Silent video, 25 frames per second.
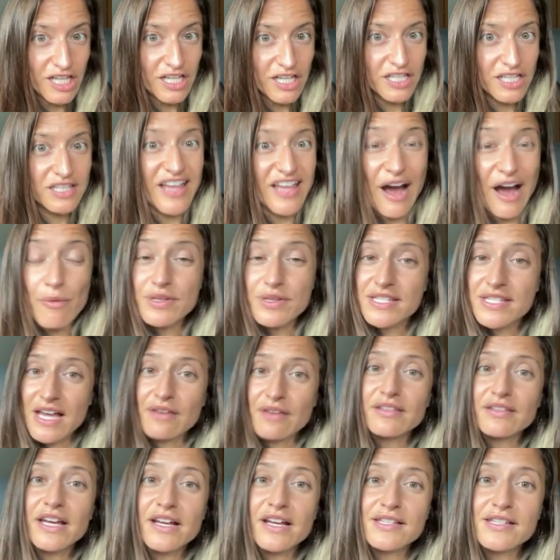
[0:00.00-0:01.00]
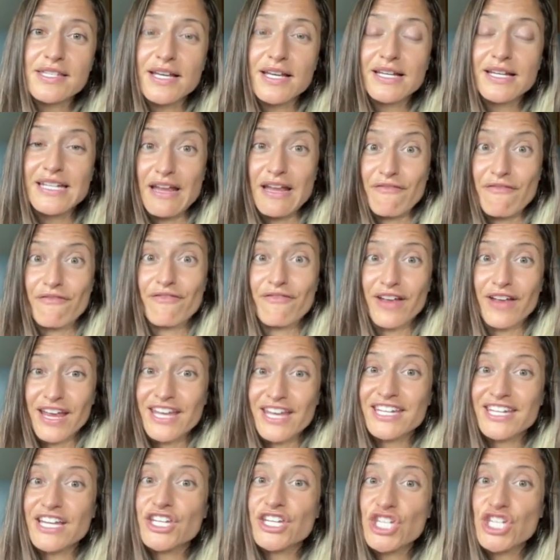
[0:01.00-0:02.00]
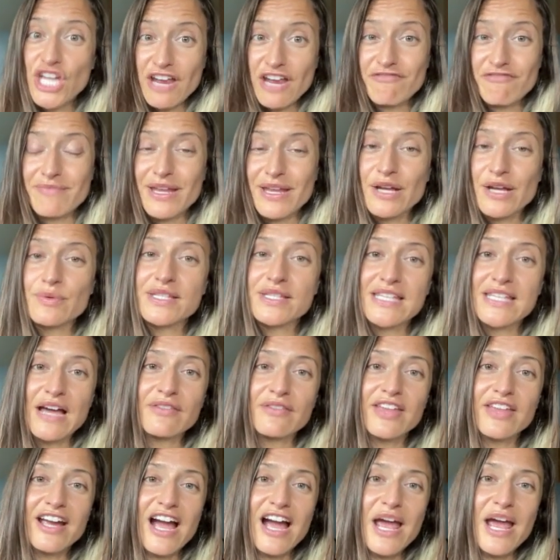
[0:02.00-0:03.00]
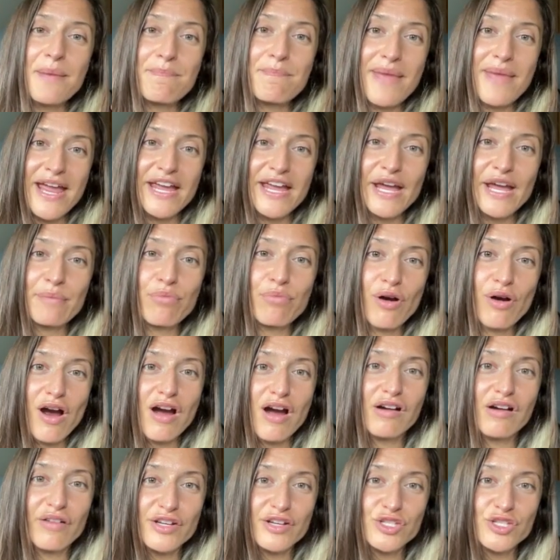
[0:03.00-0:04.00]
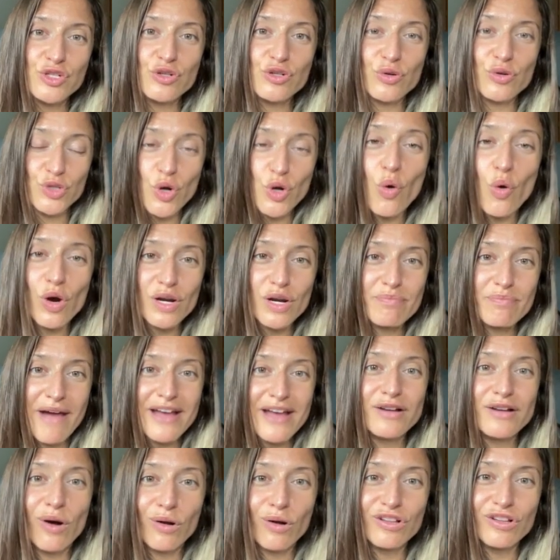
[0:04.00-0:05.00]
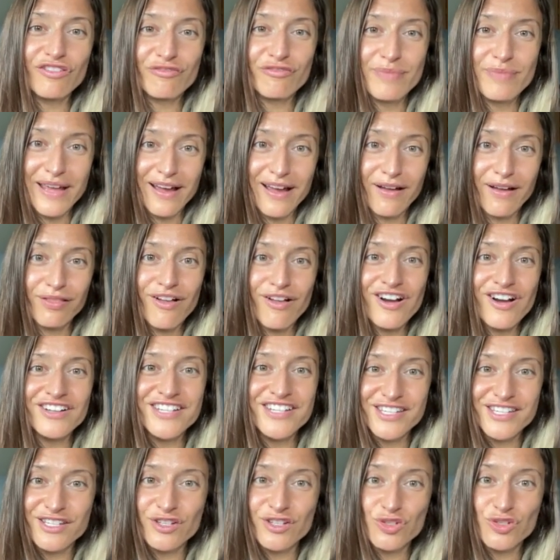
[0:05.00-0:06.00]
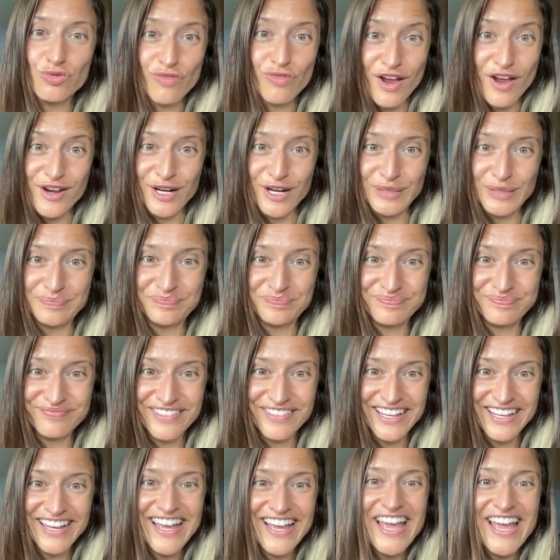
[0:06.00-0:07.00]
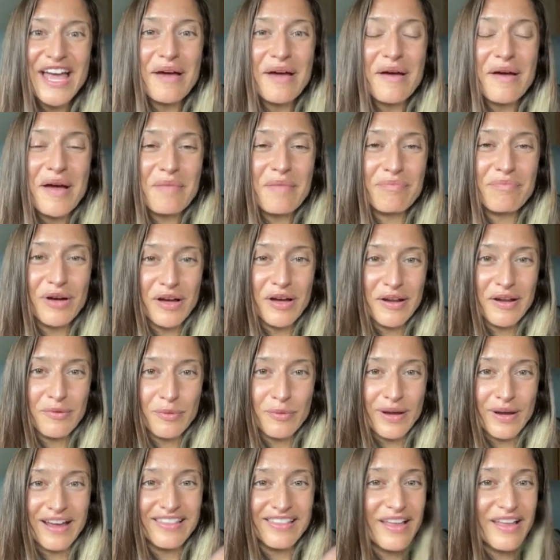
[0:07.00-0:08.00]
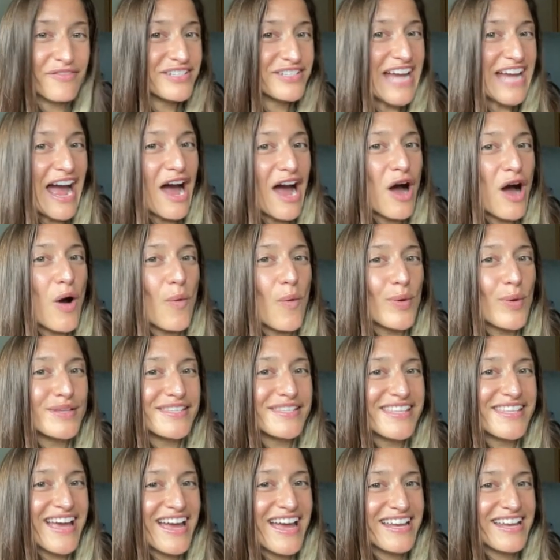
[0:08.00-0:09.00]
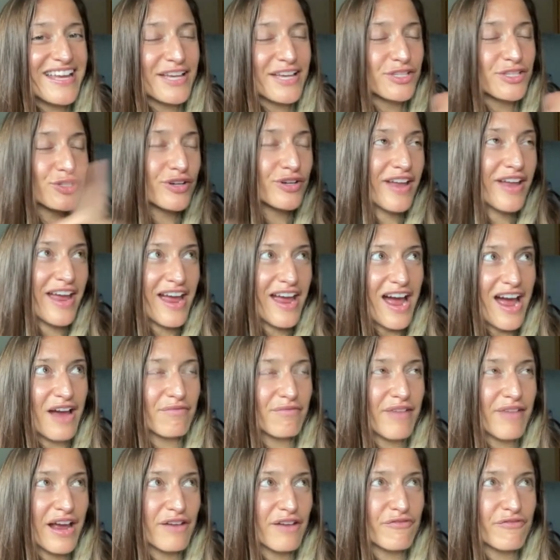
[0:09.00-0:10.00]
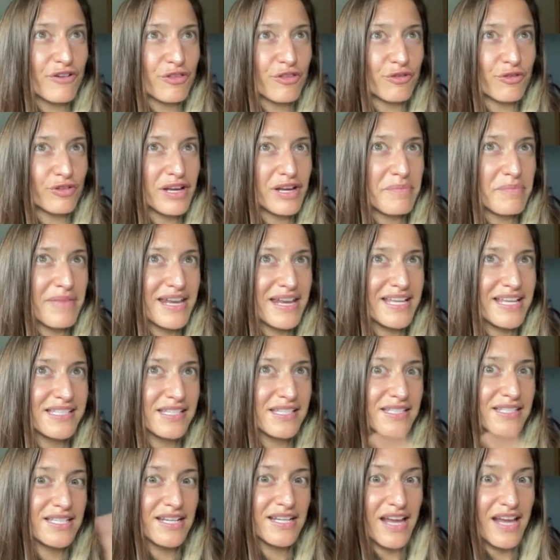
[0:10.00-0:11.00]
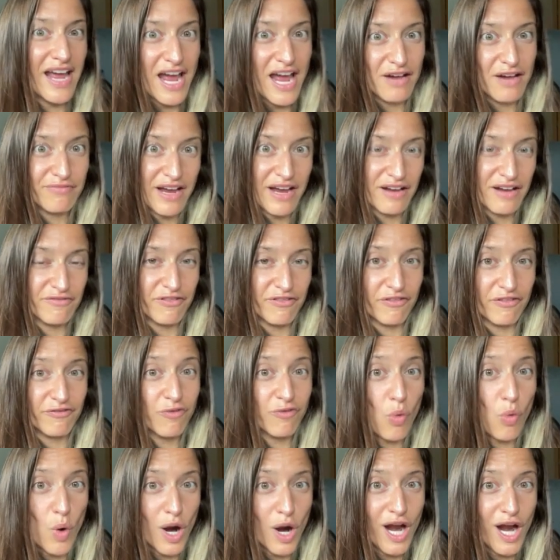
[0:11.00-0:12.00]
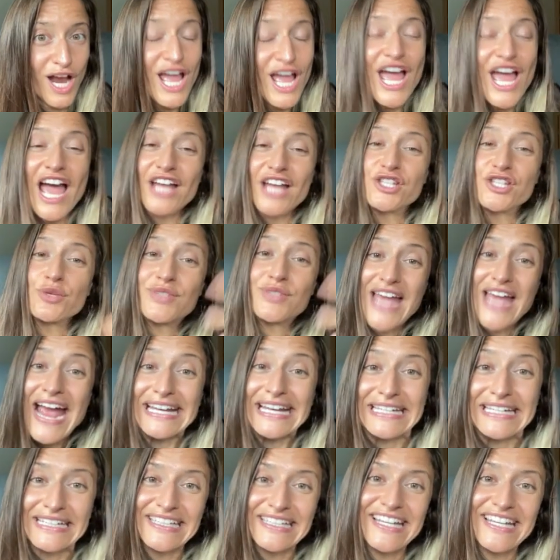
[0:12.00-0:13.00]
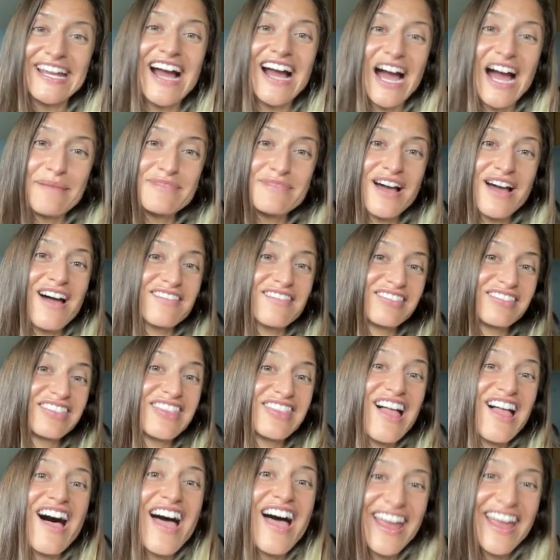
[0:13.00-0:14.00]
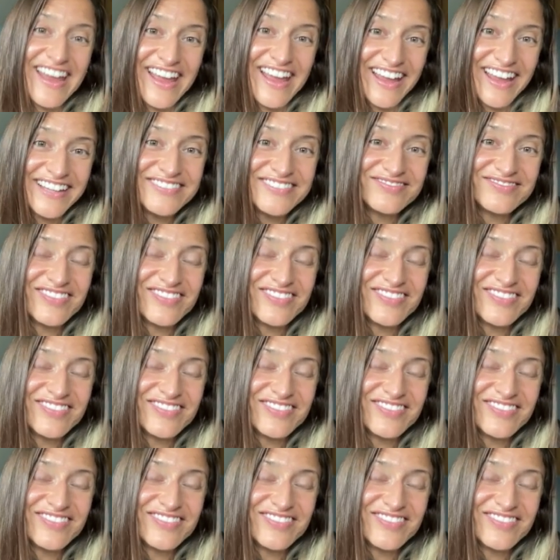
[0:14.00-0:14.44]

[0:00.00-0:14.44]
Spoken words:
that would sound like a significant achievement. It would sound like I am making progress toward my goal of being a long distance runner. But what I left out was that yesterday I ran for 3 minutes and today I ran for 4. And so technically I'm not lying.